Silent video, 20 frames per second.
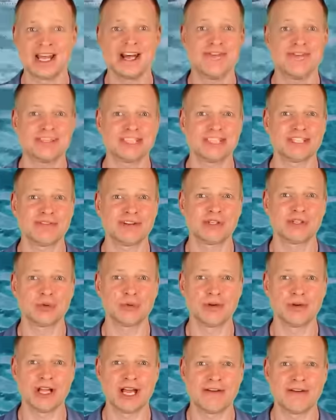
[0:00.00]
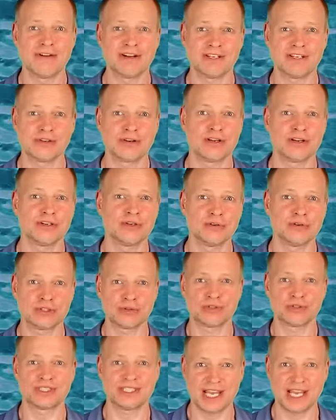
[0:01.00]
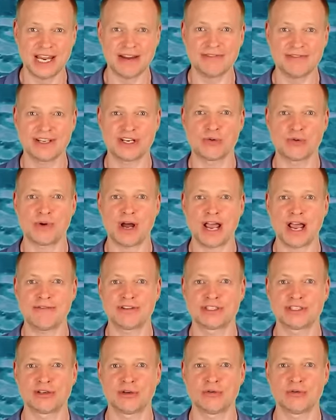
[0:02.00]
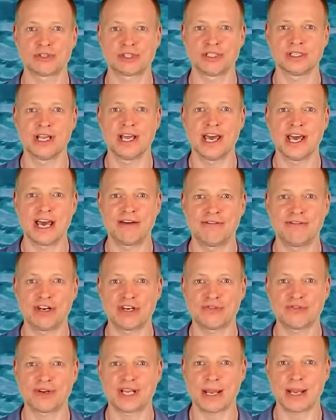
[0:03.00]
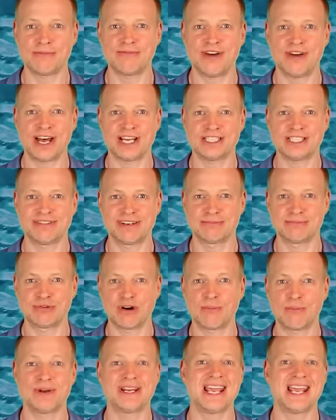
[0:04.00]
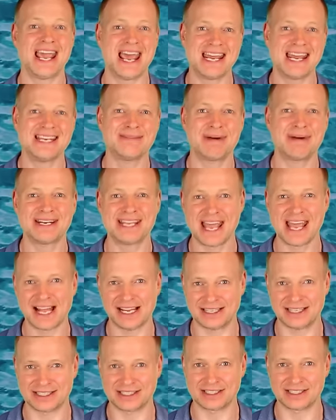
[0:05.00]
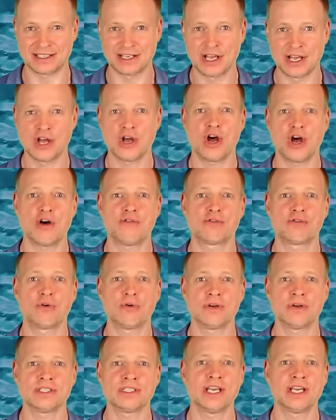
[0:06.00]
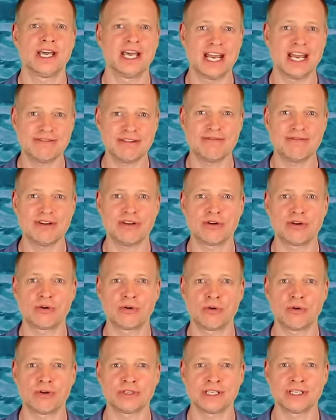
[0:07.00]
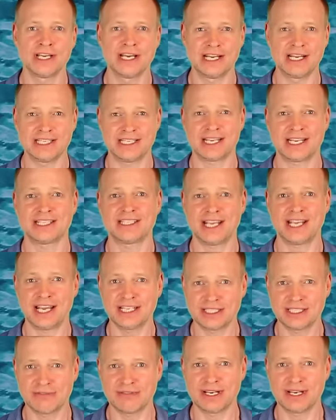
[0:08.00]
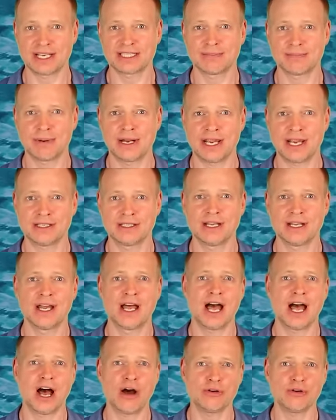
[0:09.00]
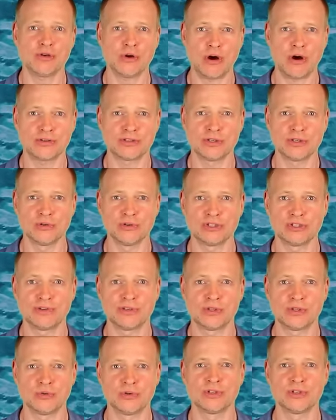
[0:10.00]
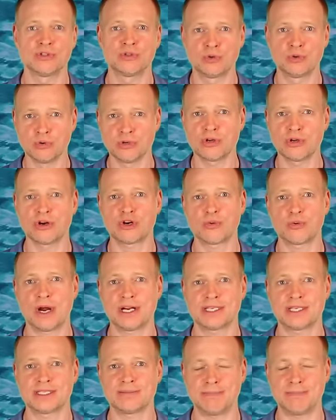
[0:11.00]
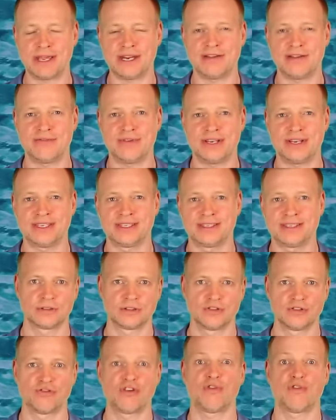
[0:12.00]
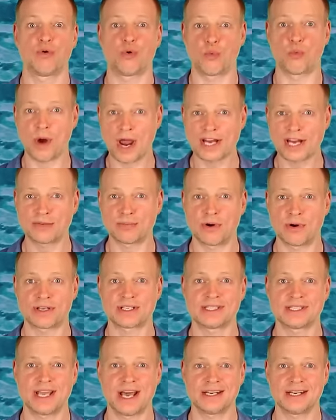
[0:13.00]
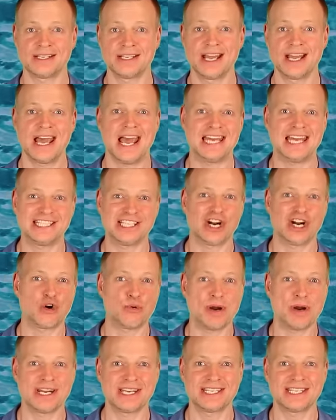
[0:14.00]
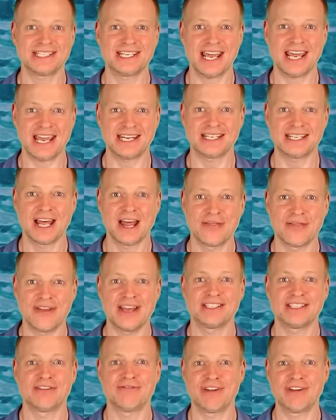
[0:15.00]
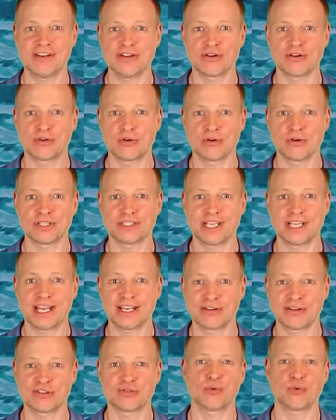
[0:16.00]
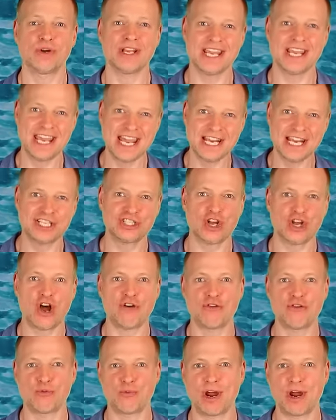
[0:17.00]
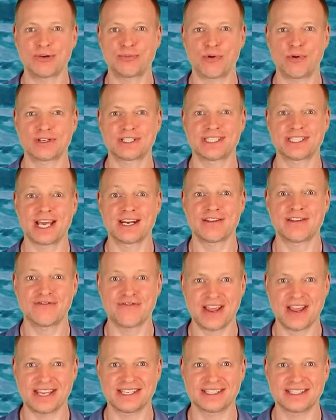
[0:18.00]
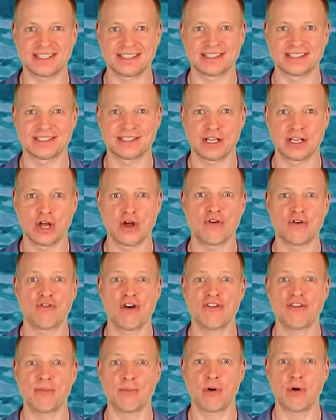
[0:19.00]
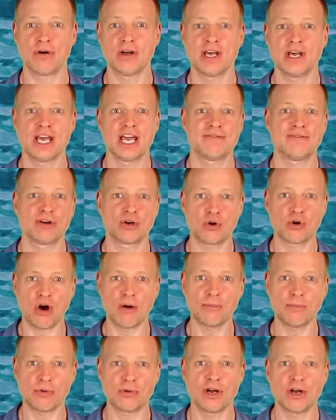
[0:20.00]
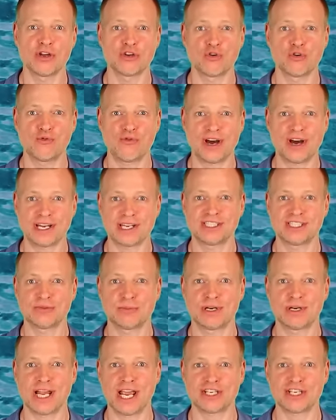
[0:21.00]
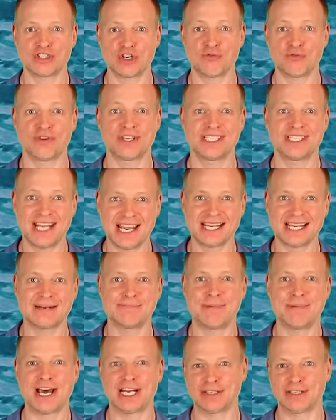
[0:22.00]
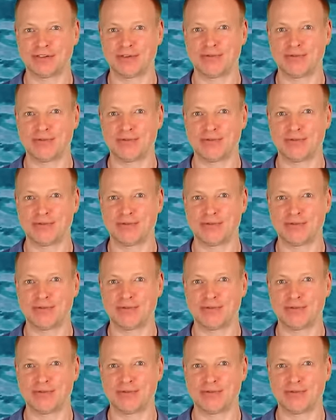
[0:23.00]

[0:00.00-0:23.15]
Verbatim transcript: This is the tool that you can use to safely derive a solution and finish the game faster than probably anybody else. Of course, in the video course it is extensively explained how you ought to use the tool to your greatest benefit. For the Redrock study, as I already said, there is a video course taking you through each of the Redrock study phases. Furthermore, in the combo you find a simulation of the second part of